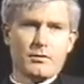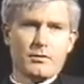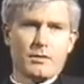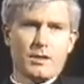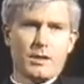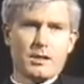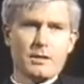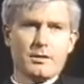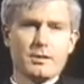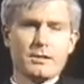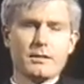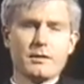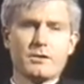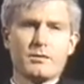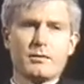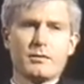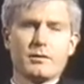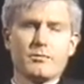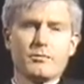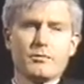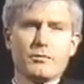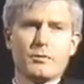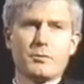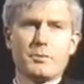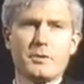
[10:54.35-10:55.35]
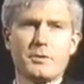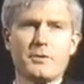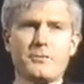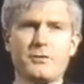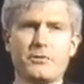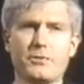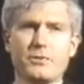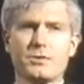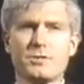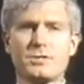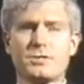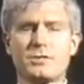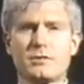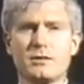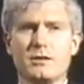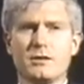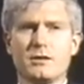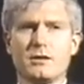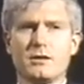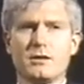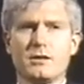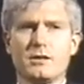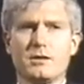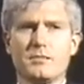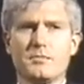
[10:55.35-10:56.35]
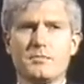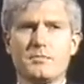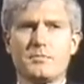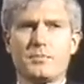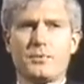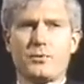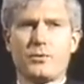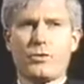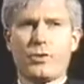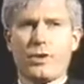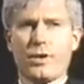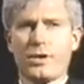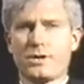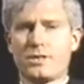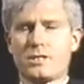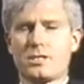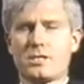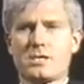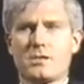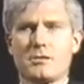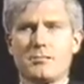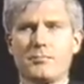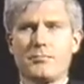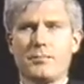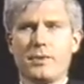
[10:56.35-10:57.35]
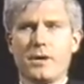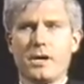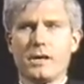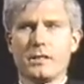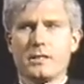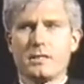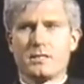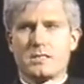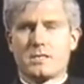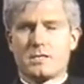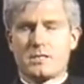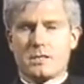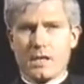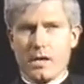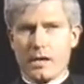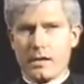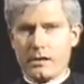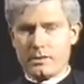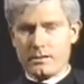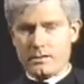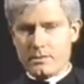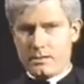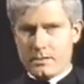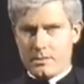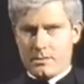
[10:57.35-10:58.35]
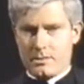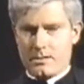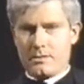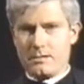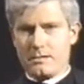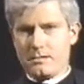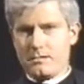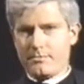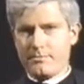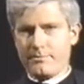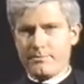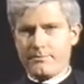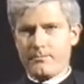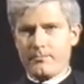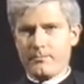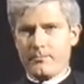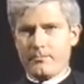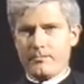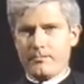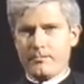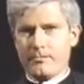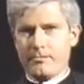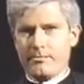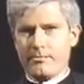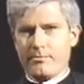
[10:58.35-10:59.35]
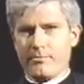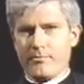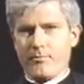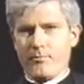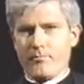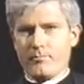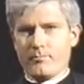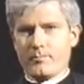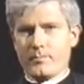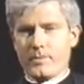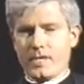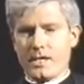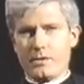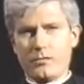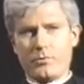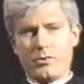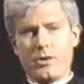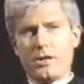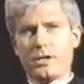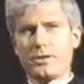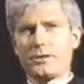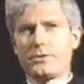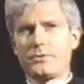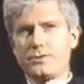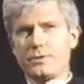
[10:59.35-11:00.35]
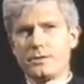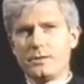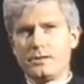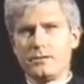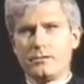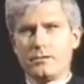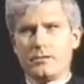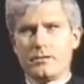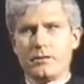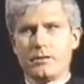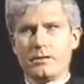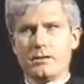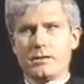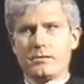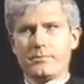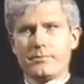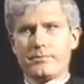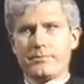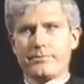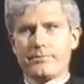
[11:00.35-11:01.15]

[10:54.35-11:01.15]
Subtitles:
I think would be first impressed by the silence. He'd walk through the door,